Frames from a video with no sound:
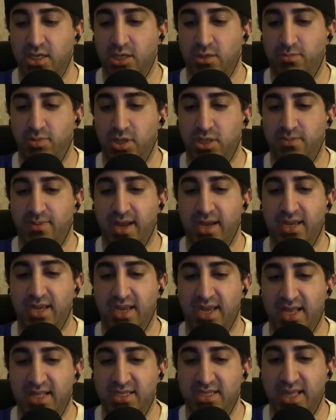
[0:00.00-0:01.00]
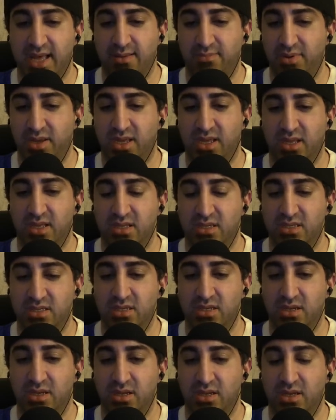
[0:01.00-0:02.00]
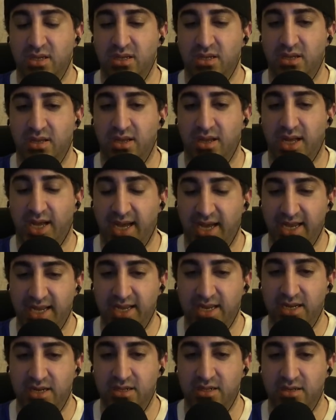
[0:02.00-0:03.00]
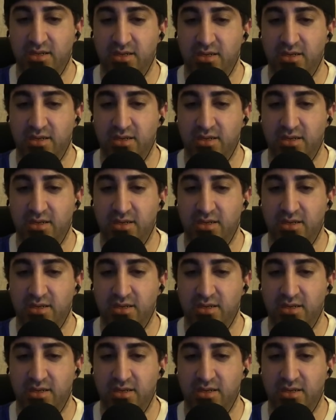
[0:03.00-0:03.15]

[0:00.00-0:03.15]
to push back against that because i